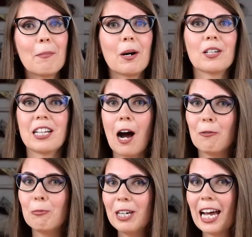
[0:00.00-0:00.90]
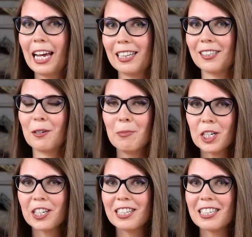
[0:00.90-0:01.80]
about how we handle
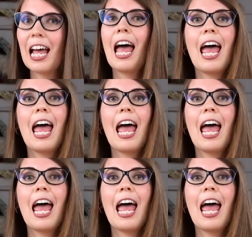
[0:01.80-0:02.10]
commissions